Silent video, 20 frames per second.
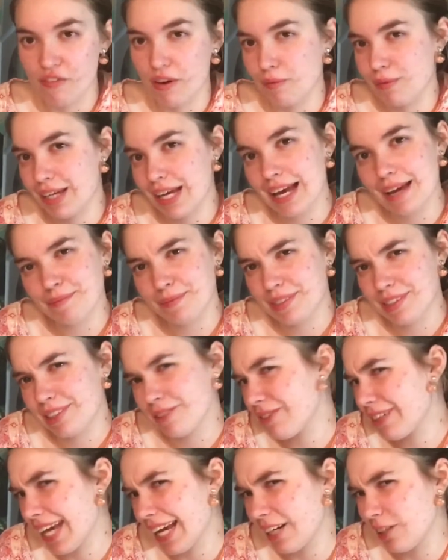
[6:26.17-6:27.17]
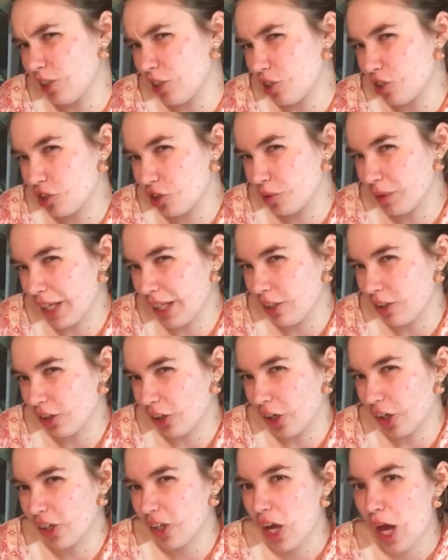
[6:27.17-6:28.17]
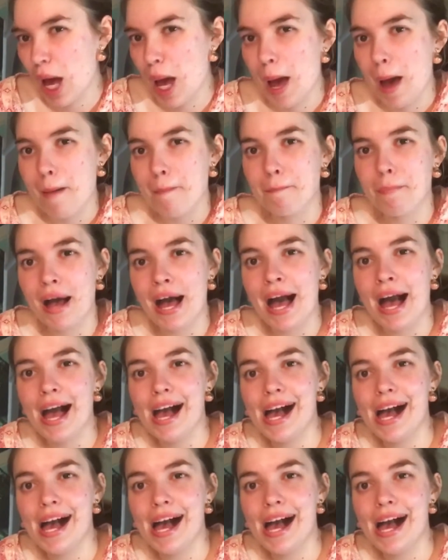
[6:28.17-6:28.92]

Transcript: I'm still getting used to it, But